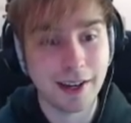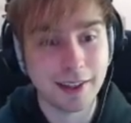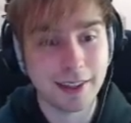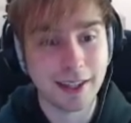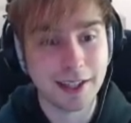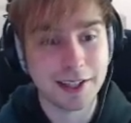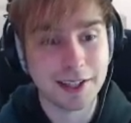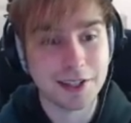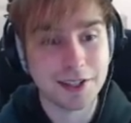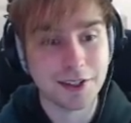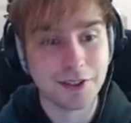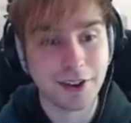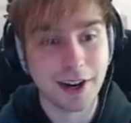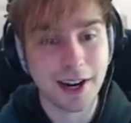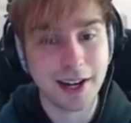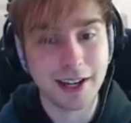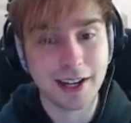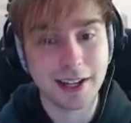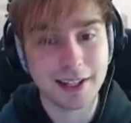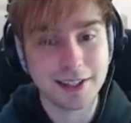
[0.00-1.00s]
I think it's
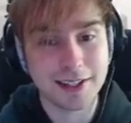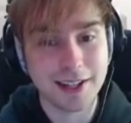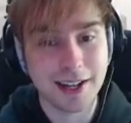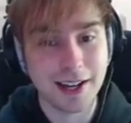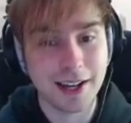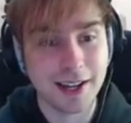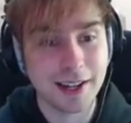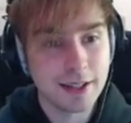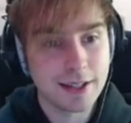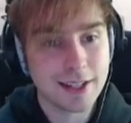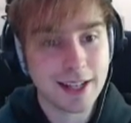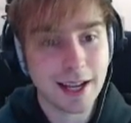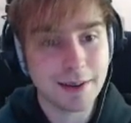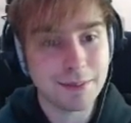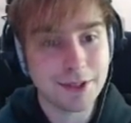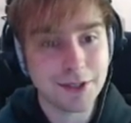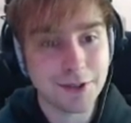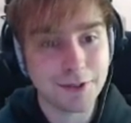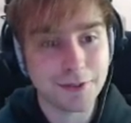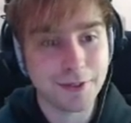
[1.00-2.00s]
great. And yeah, same
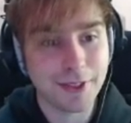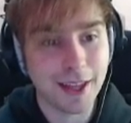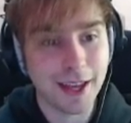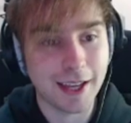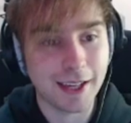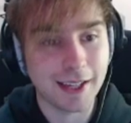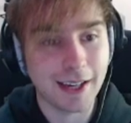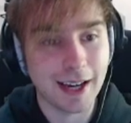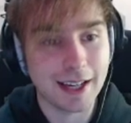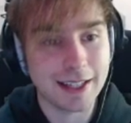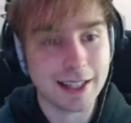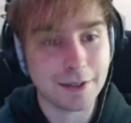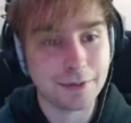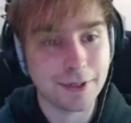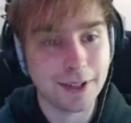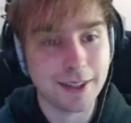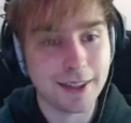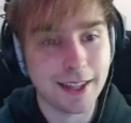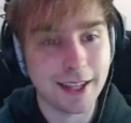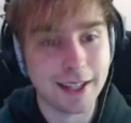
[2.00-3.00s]
sort of thing. I
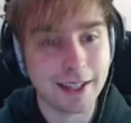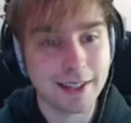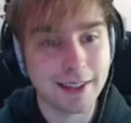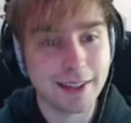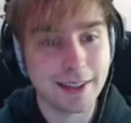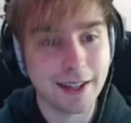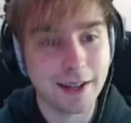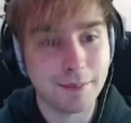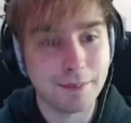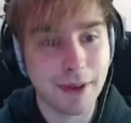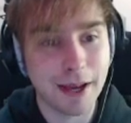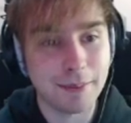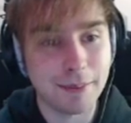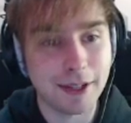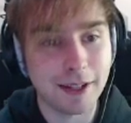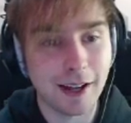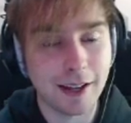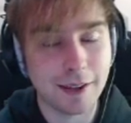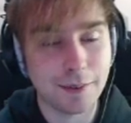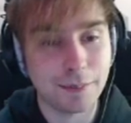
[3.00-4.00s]
definitely think that maybe
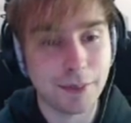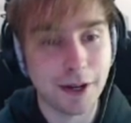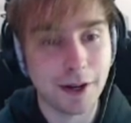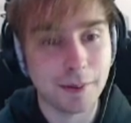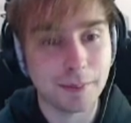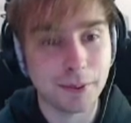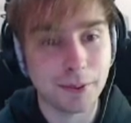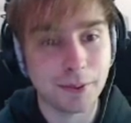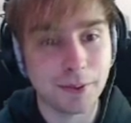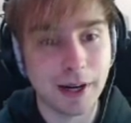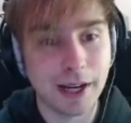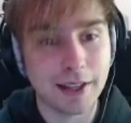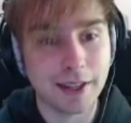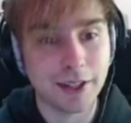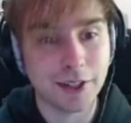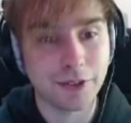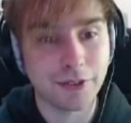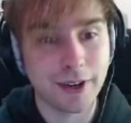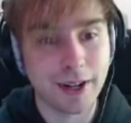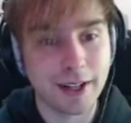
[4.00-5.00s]
like the purple and the
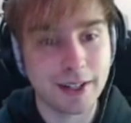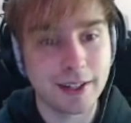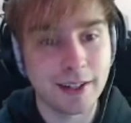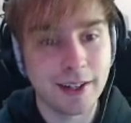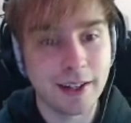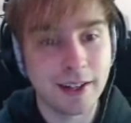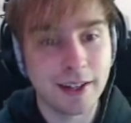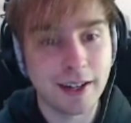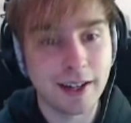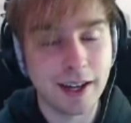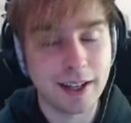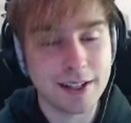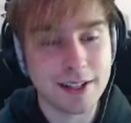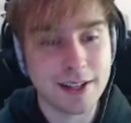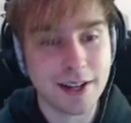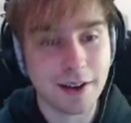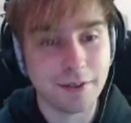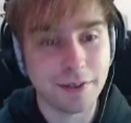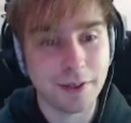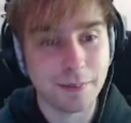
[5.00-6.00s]
green are
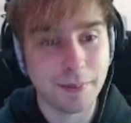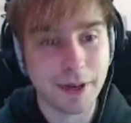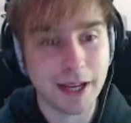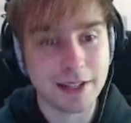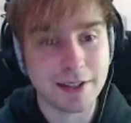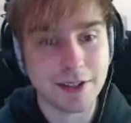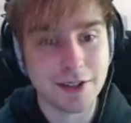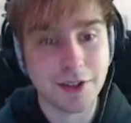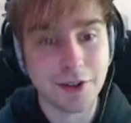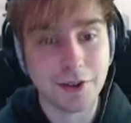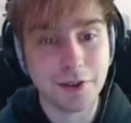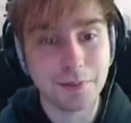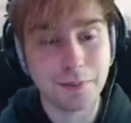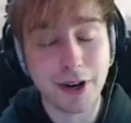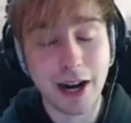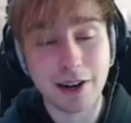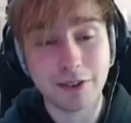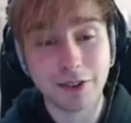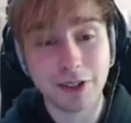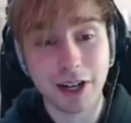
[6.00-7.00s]
some of the better 2.
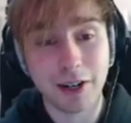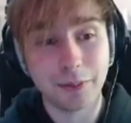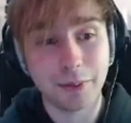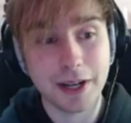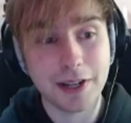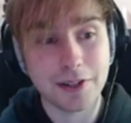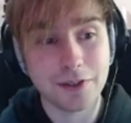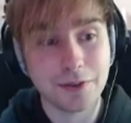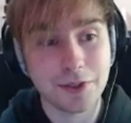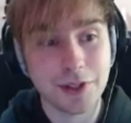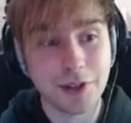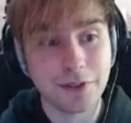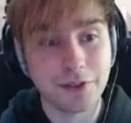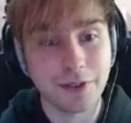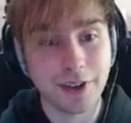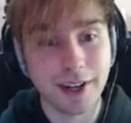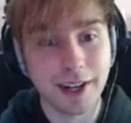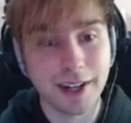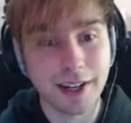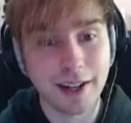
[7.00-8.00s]
Brown colorway is also
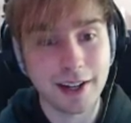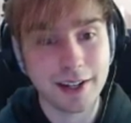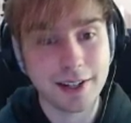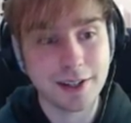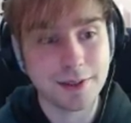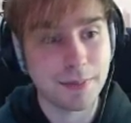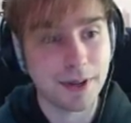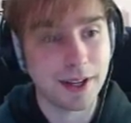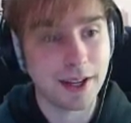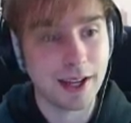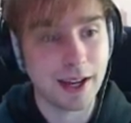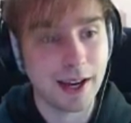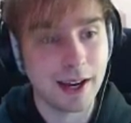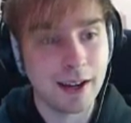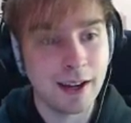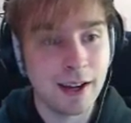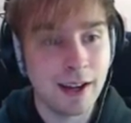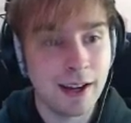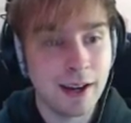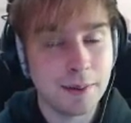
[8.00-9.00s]
really nice, but yeah,
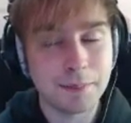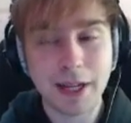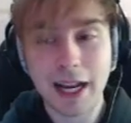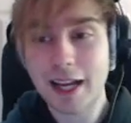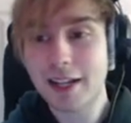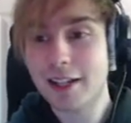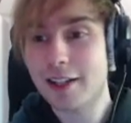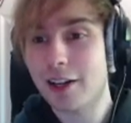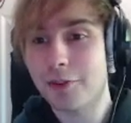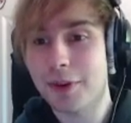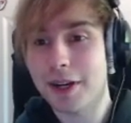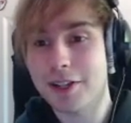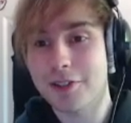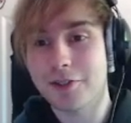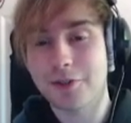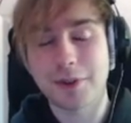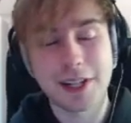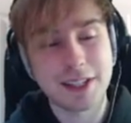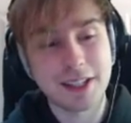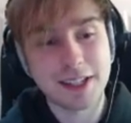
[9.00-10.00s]
black colorway is
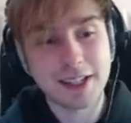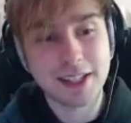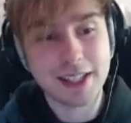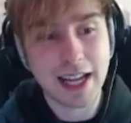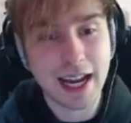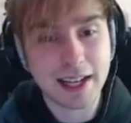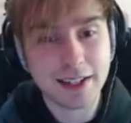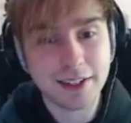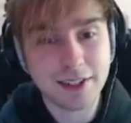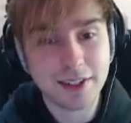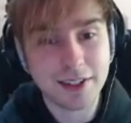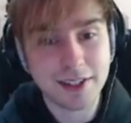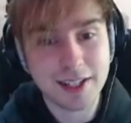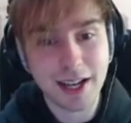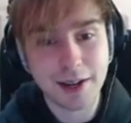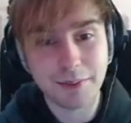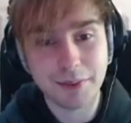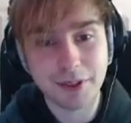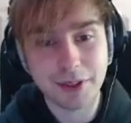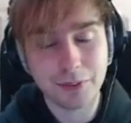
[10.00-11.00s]
always the standard.
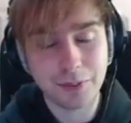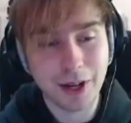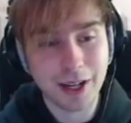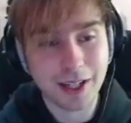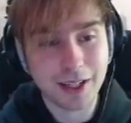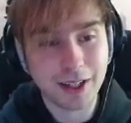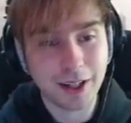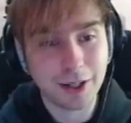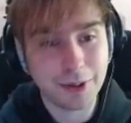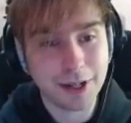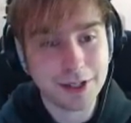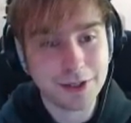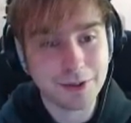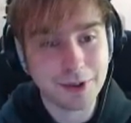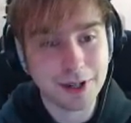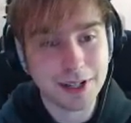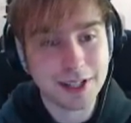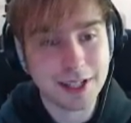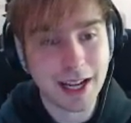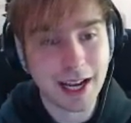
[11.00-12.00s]
Same with the white colorway, it's
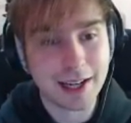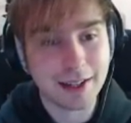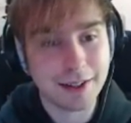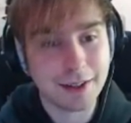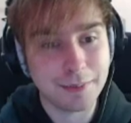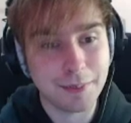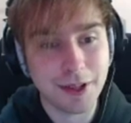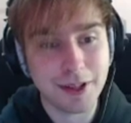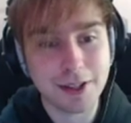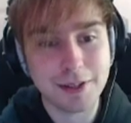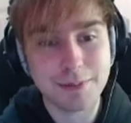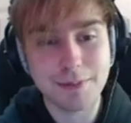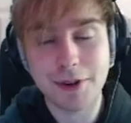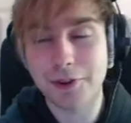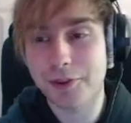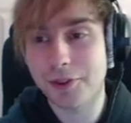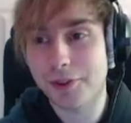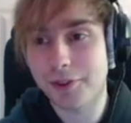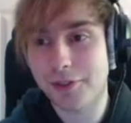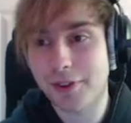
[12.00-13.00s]
always standard, but these
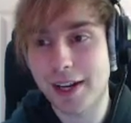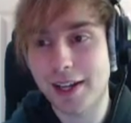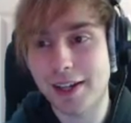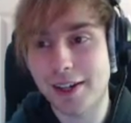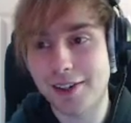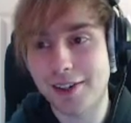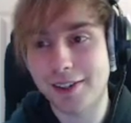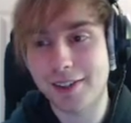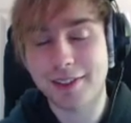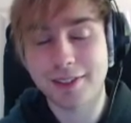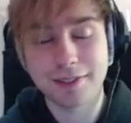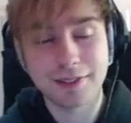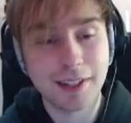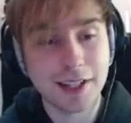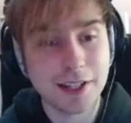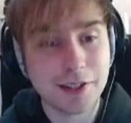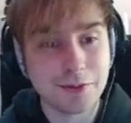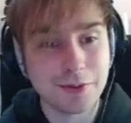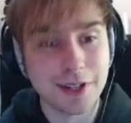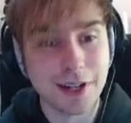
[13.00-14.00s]
middle 3 are a
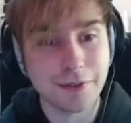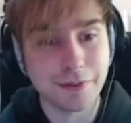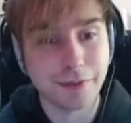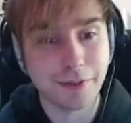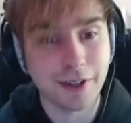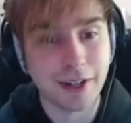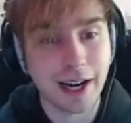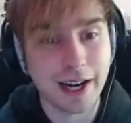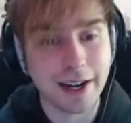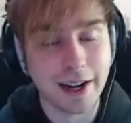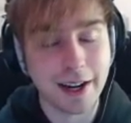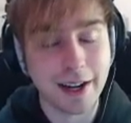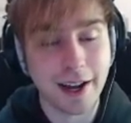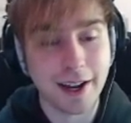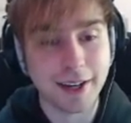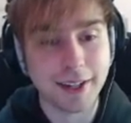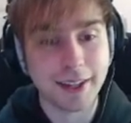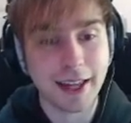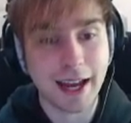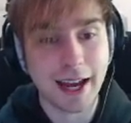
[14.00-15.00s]
little different and I
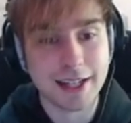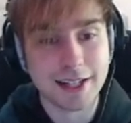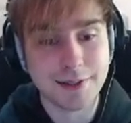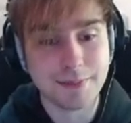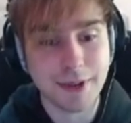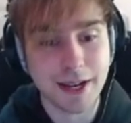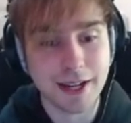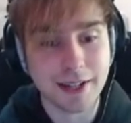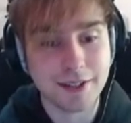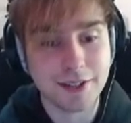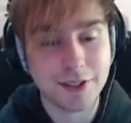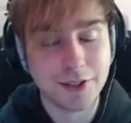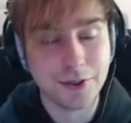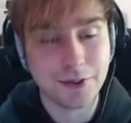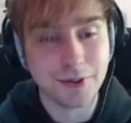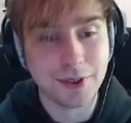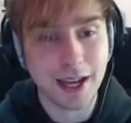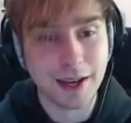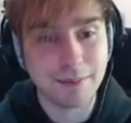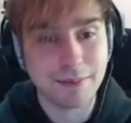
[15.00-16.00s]
like that aspect
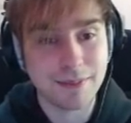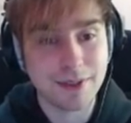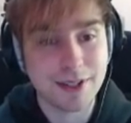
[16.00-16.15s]
to them.